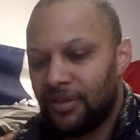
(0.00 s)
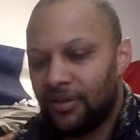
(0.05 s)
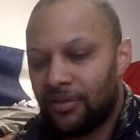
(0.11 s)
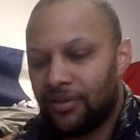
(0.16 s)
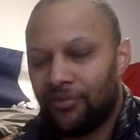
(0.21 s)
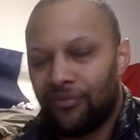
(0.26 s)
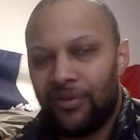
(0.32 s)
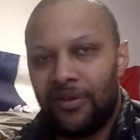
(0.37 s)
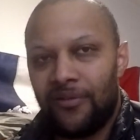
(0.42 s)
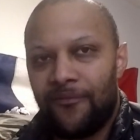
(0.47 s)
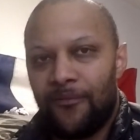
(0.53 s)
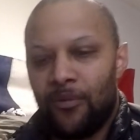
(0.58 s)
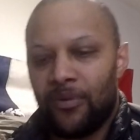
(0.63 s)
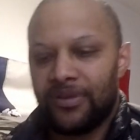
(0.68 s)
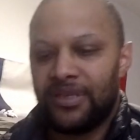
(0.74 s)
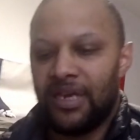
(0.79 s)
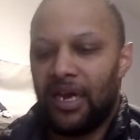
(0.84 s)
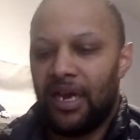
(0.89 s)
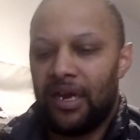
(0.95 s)
3 or 4
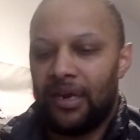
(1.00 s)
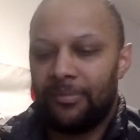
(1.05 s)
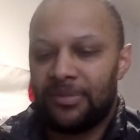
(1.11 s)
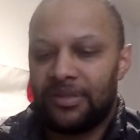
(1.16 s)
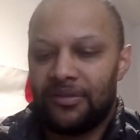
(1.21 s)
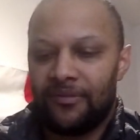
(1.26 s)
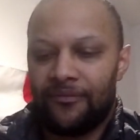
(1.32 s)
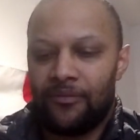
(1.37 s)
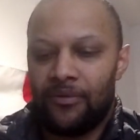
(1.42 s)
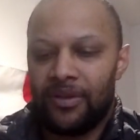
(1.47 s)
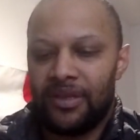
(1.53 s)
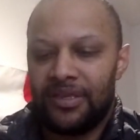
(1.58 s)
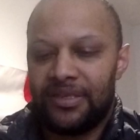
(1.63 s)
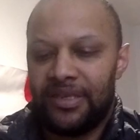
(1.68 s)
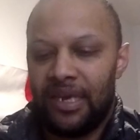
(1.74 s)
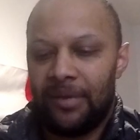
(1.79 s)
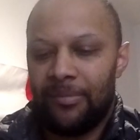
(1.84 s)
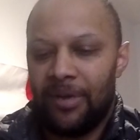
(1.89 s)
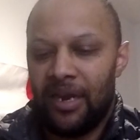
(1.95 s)
times for the
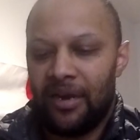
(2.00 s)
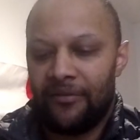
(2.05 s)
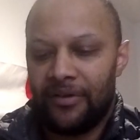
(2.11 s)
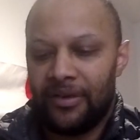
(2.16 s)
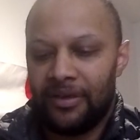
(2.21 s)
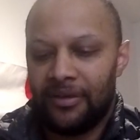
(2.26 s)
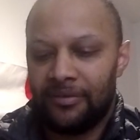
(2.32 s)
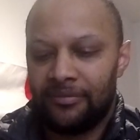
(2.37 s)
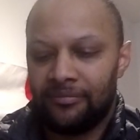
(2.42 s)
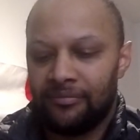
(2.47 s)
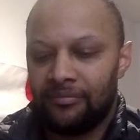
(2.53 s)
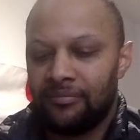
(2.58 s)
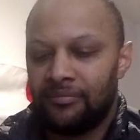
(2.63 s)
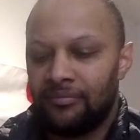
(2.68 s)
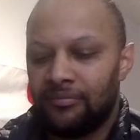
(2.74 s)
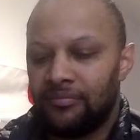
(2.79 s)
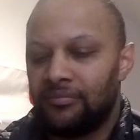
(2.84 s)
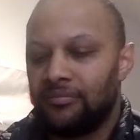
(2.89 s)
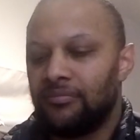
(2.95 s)
same area.
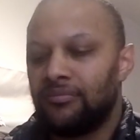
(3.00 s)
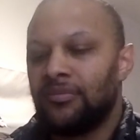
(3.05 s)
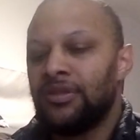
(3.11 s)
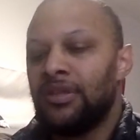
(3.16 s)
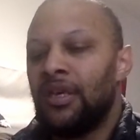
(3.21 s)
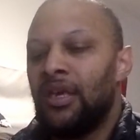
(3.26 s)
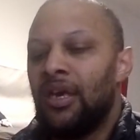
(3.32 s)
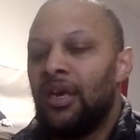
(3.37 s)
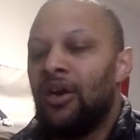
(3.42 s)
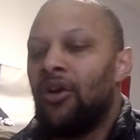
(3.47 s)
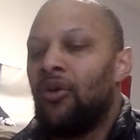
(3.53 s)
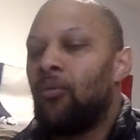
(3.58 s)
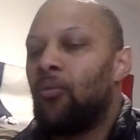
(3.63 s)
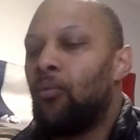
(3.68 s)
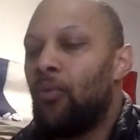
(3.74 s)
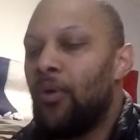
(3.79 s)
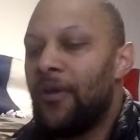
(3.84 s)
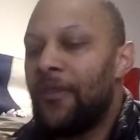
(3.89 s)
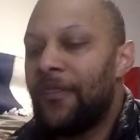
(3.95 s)

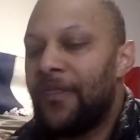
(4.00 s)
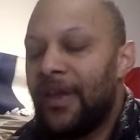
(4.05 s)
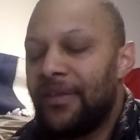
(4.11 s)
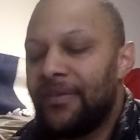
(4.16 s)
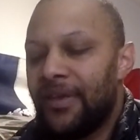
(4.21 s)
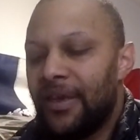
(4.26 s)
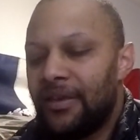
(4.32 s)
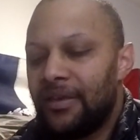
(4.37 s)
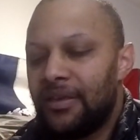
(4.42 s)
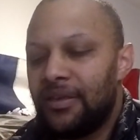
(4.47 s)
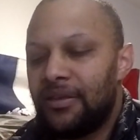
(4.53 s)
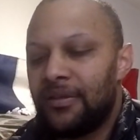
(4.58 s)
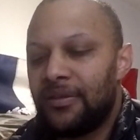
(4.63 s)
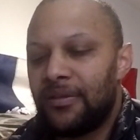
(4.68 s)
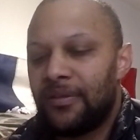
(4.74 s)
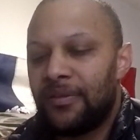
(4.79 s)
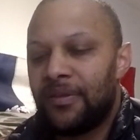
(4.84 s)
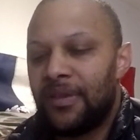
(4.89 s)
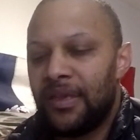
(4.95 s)
One thing that
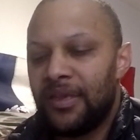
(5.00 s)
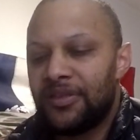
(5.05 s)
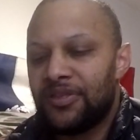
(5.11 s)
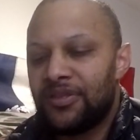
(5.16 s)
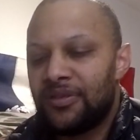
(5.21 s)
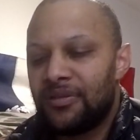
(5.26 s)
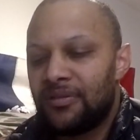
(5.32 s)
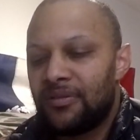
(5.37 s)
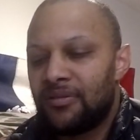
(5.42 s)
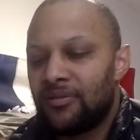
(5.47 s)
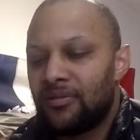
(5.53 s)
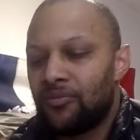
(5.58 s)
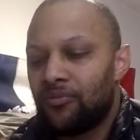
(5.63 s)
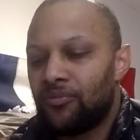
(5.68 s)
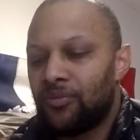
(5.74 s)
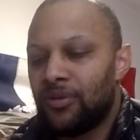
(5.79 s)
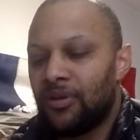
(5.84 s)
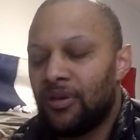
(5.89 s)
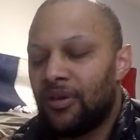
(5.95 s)
this
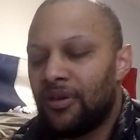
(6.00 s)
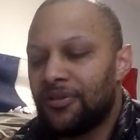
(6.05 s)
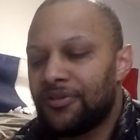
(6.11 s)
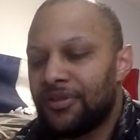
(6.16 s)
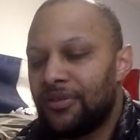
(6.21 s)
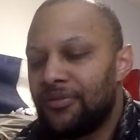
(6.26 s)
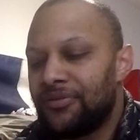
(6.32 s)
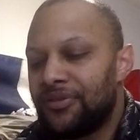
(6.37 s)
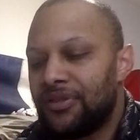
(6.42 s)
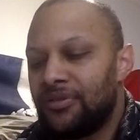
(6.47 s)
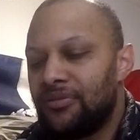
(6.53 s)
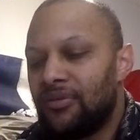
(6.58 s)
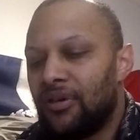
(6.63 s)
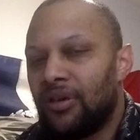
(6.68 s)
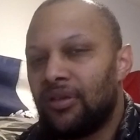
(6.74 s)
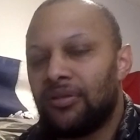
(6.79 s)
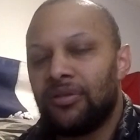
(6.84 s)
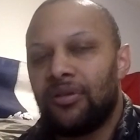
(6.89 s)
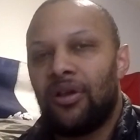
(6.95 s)
will also do
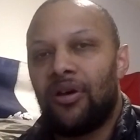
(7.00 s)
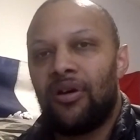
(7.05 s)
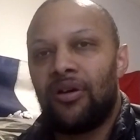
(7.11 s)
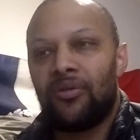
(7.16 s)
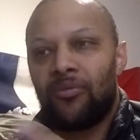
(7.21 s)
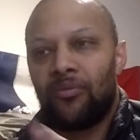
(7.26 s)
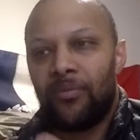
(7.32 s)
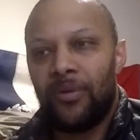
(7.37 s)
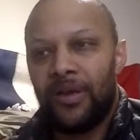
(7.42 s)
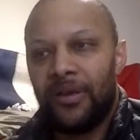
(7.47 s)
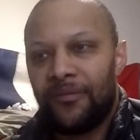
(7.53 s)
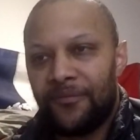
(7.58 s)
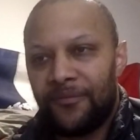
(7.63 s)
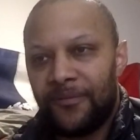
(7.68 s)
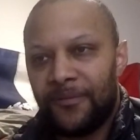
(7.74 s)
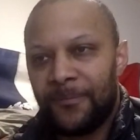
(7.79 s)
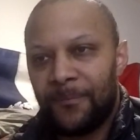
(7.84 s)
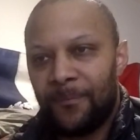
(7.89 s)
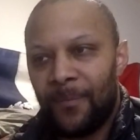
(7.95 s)
along
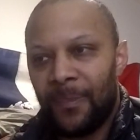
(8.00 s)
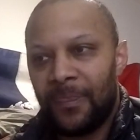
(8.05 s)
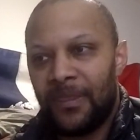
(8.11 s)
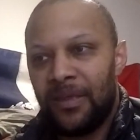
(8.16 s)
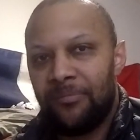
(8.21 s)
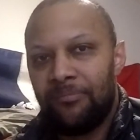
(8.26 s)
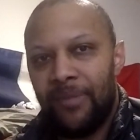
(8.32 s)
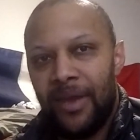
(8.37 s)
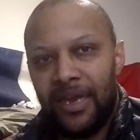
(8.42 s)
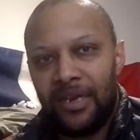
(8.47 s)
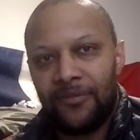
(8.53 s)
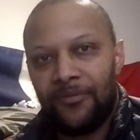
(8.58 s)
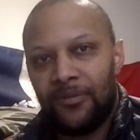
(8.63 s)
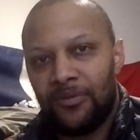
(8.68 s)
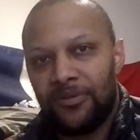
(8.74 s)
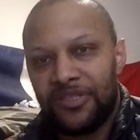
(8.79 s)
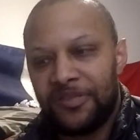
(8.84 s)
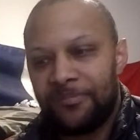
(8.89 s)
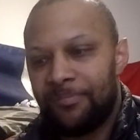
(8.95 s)
with the
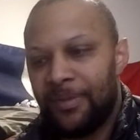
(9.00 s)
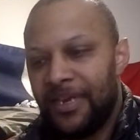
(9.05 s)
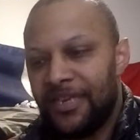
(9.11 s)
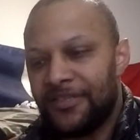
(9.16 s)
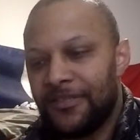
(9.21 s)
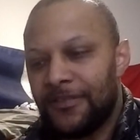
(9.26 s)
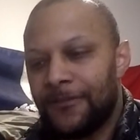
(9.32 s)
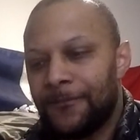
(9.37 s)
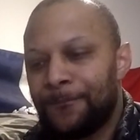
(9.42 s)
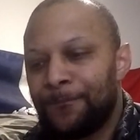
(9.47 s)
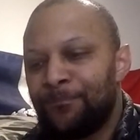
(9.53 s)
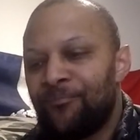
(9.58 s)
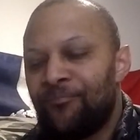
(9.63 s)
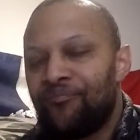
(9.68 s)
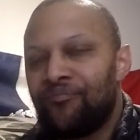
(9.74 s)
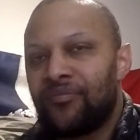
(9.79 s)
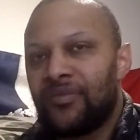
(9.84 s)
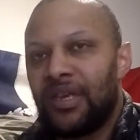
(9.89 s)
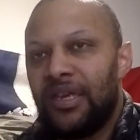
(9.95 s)
manifold spacer
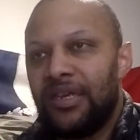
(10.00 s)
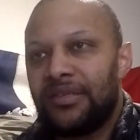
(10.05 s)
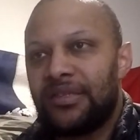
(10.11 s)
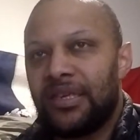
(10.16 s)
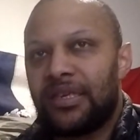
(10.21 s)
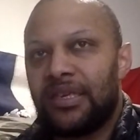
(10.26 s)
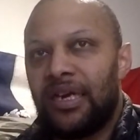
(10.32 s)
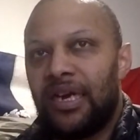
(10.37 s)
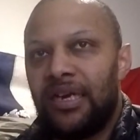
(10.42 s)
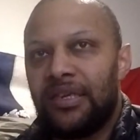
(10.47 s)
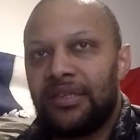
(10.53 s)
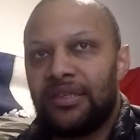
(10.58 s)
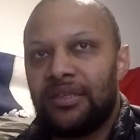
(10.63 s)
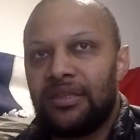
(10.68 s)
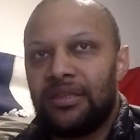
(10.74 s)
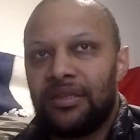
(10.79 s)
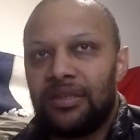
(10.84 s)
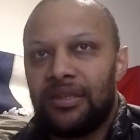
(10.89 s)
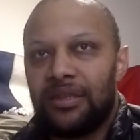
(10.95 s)
is it kind of